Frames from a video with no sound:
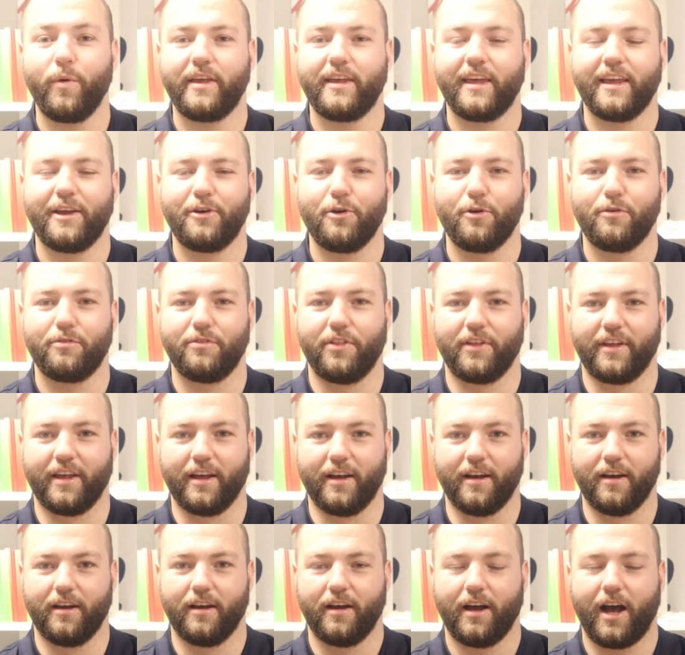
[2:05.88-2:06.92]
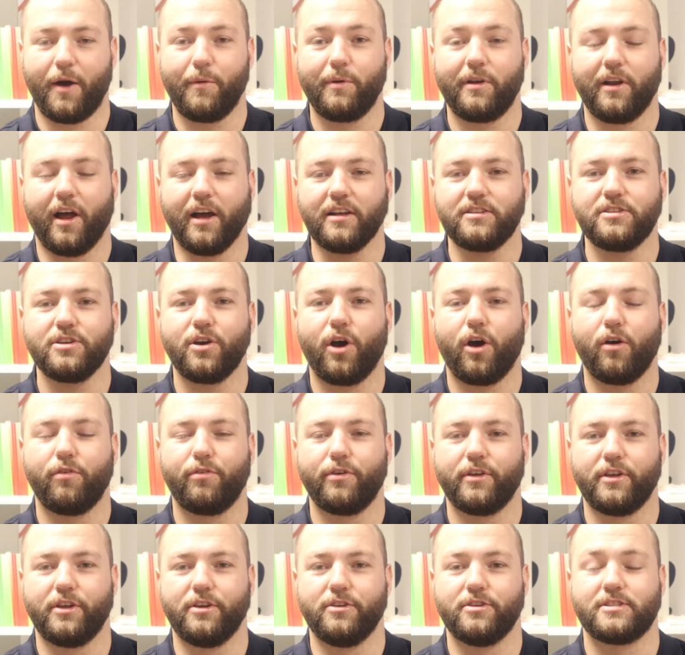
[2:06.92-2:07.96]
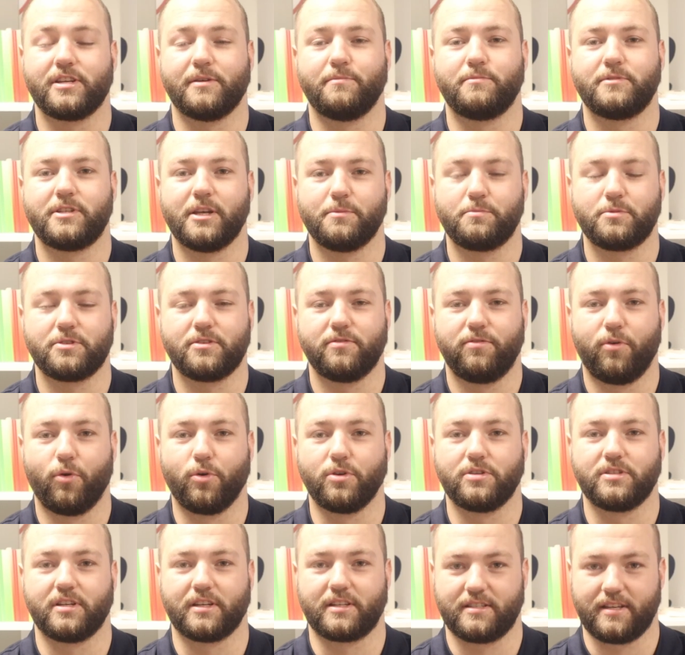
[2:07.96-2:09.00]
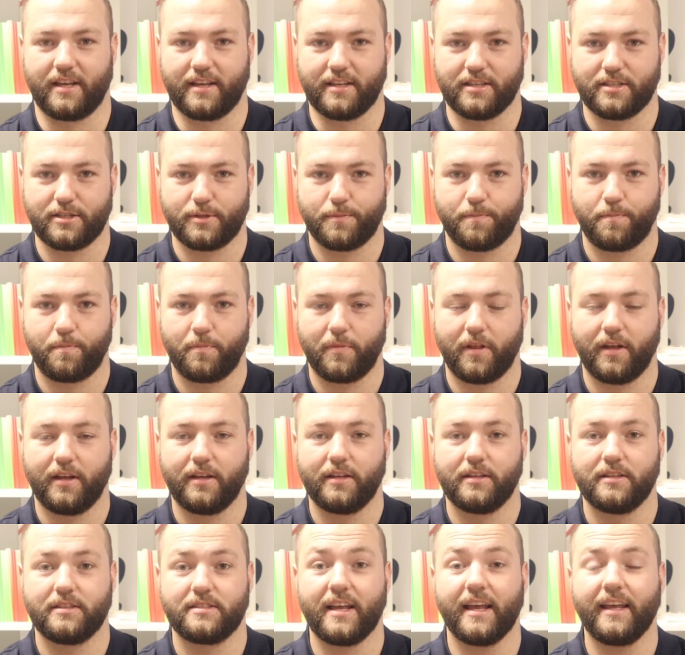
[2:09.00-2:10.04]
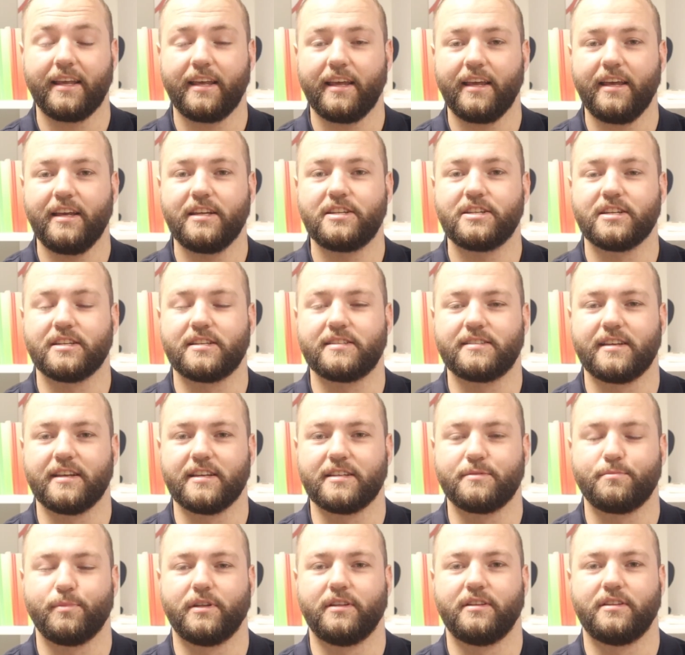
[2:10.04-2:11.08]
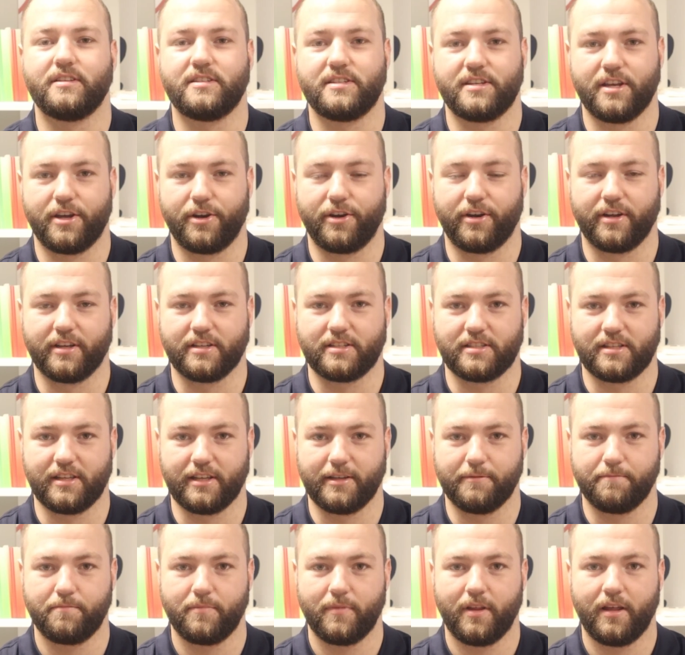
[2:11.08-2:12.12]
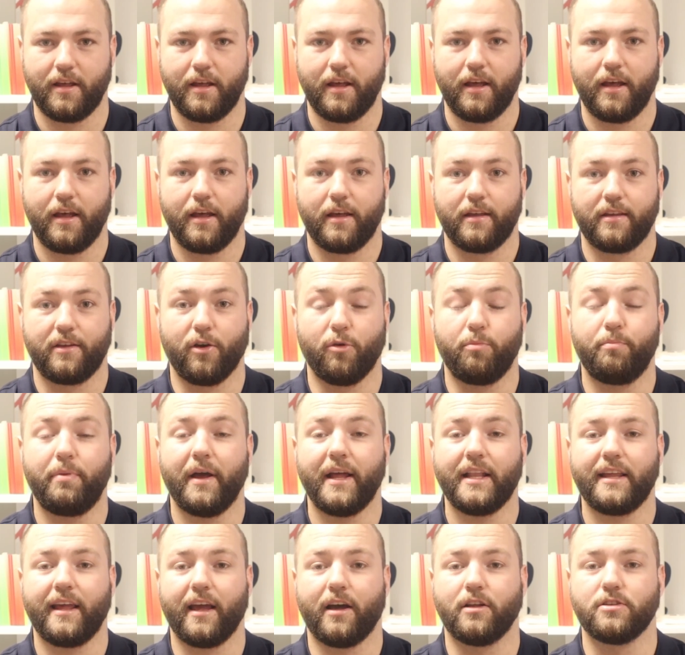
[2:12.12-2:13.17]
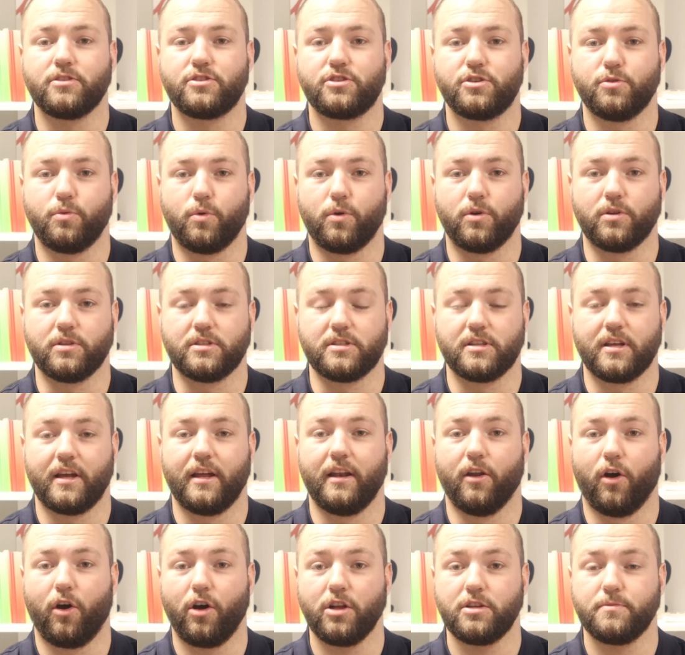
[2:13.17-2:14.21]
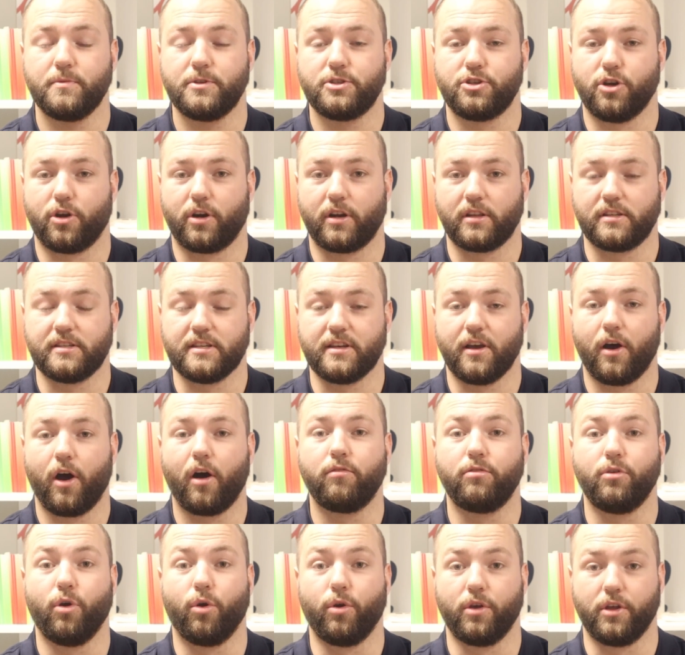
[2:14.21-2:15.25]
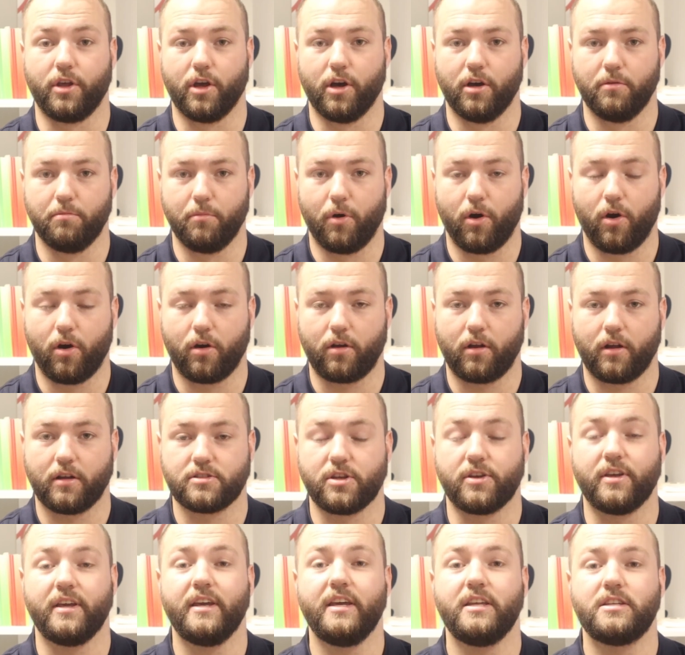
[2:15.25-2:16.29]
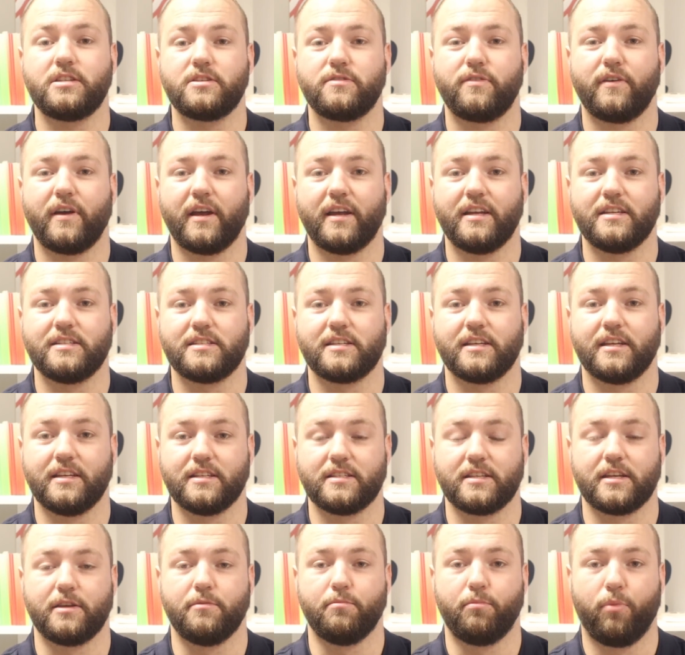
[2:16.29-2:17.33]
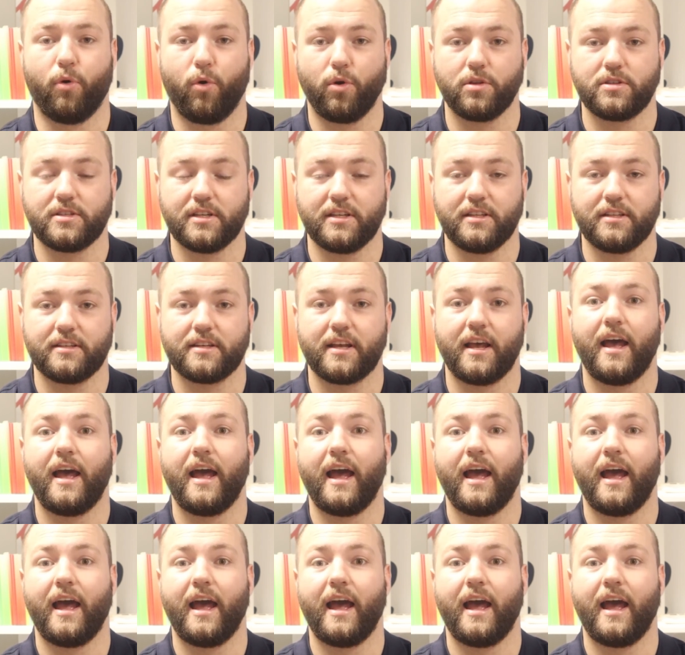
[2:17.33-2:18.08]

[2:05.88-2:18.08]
we kick off the year, I would like to offer you some tips for success. Take each assessment seriously. Your PAT counts towards a large majority of your year mark, so each phase is important